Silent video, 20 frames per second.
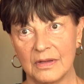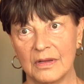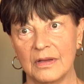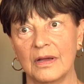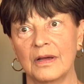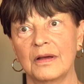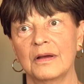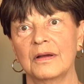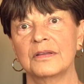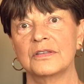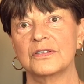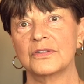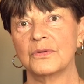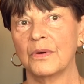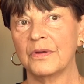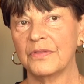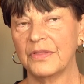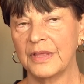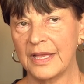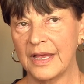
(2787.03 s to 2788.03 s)
Uh,
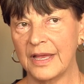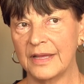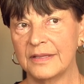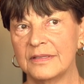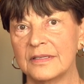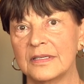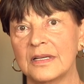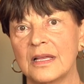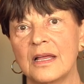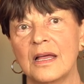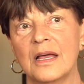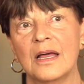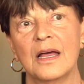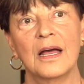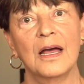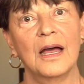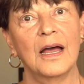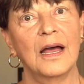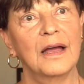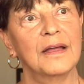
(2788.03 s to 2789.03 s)
toward the end,
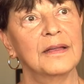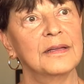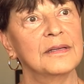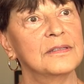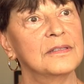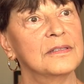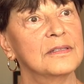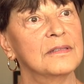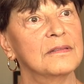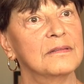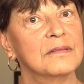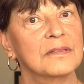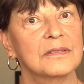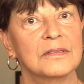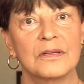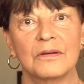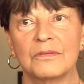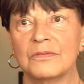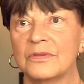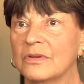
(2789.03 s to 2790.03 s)
I
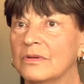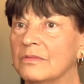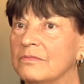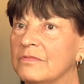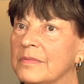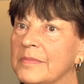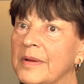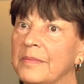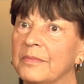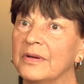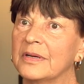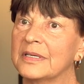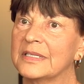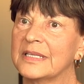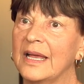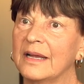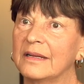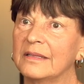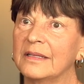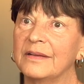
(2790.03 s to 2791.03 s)
don't remember
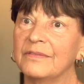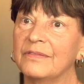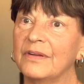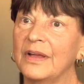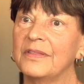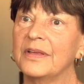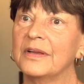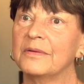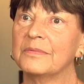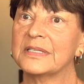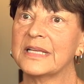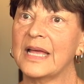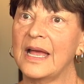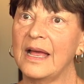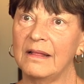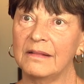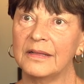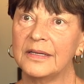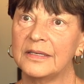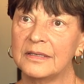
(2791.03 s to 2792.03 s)
exactly if I think it was
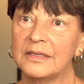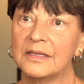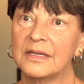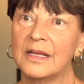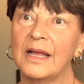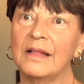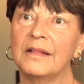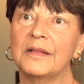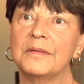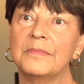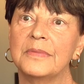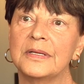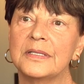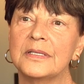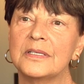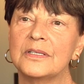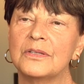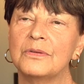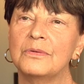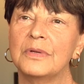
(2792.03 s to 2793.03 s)
Alan Alan
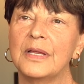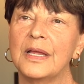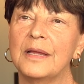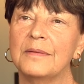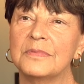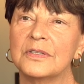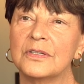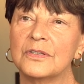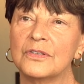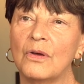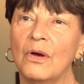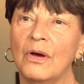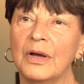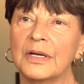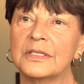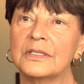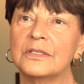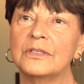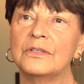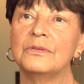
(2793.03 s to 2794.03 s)
Mintz who came to
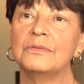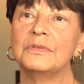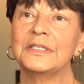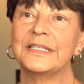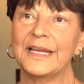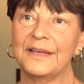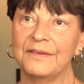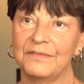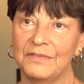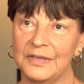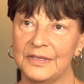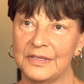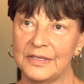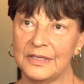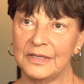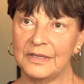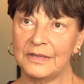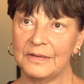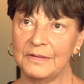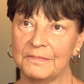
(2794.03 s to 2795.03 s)
talk to David
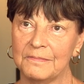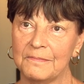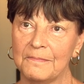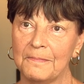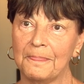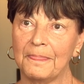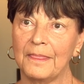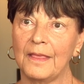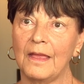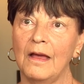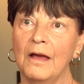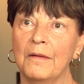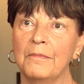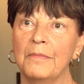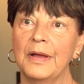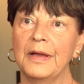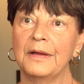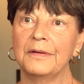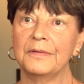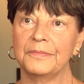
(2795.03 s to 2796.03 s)

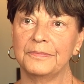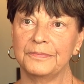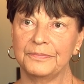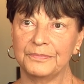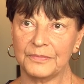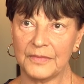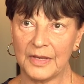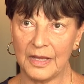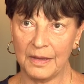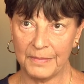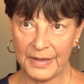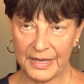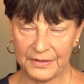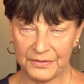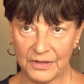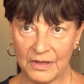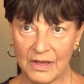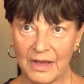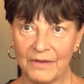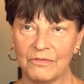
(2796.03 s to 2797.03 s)
about, the cover
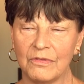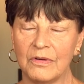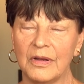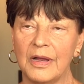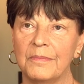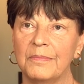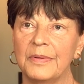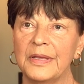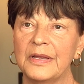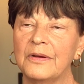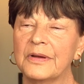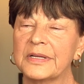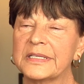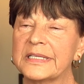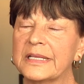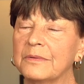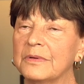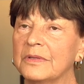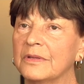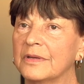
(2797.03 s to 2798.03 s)
about the cover
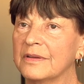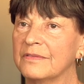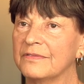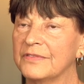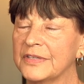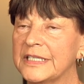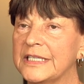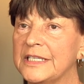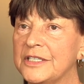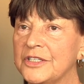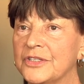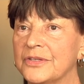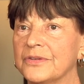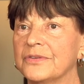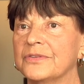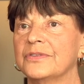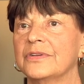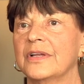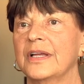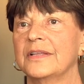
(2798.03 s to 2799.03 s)
because they were looking for
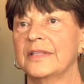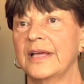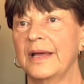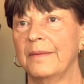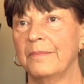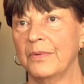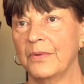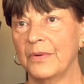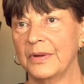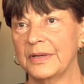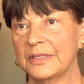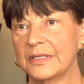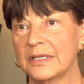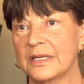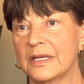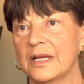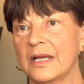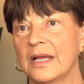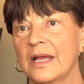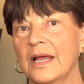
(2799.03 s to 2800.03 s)
teachers at that point,
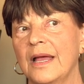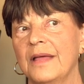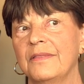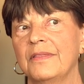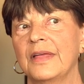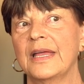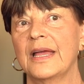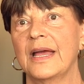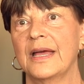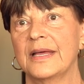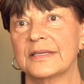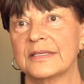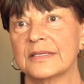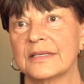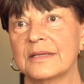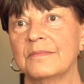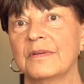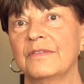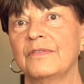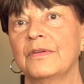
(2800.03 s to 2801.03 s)
and they
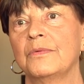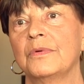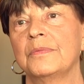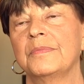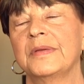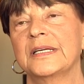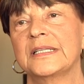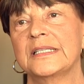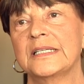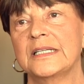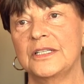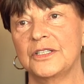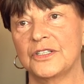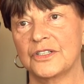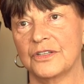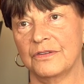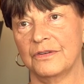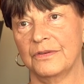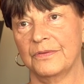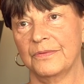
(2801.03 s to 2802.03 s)
asked him if he would be a
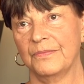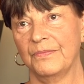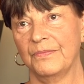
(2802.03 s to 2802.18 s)
teacher.